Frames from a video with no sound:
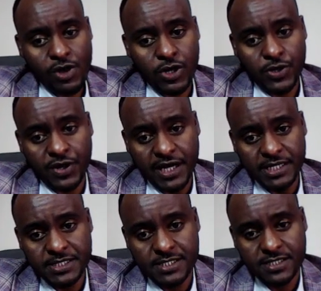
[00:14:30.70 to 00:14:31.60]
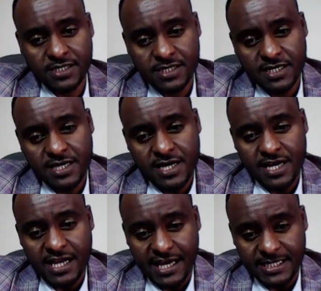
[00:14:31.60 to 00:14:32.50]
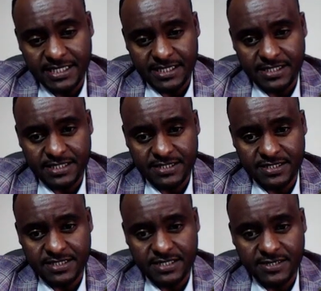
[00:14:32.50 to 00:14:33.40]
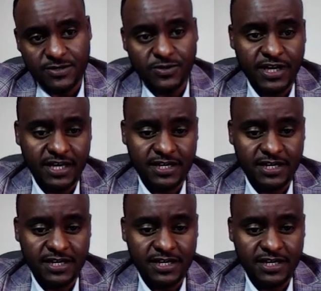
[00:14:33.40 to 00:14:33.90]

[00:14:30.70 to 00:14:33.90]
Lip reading: All right. Like this. Okay.